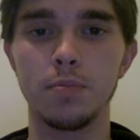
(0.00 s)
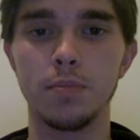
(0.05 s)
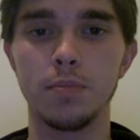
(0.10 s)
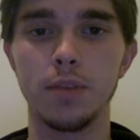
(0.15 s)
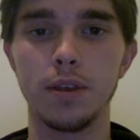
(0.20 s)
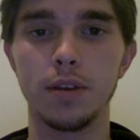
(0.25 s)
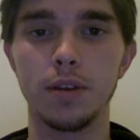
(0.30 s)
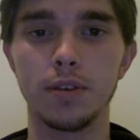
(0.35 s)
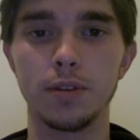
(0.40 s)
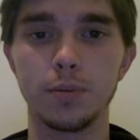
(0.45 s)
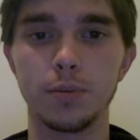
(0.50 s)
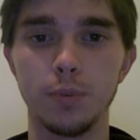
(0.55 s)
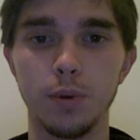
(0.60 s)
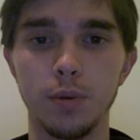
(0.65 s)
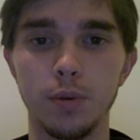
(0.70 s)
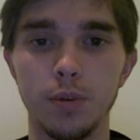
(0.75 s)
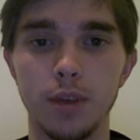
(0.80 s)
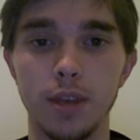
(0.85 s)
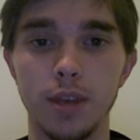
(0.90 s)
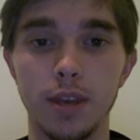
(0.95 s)
the
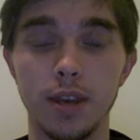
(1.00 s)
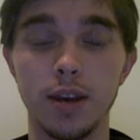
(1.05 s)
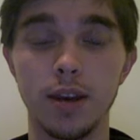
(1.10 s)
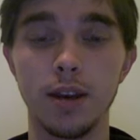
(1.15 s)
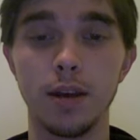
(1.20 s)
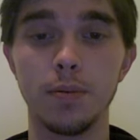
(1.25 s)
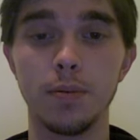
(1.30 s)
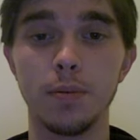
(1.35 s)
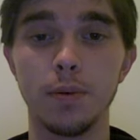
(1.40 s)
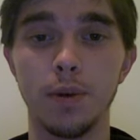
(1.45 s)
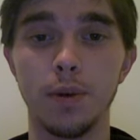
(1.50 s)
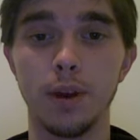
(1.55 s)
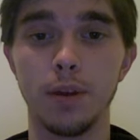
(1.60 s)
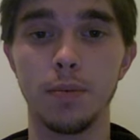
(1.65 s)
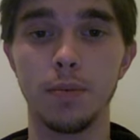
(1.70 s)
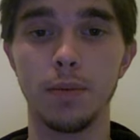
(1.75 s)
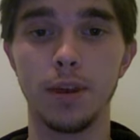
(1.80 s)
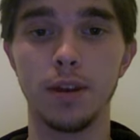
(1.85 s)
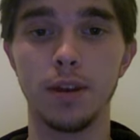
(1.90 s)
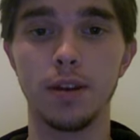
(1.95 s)
smoke heated up quite a
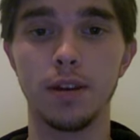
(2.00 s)
bit,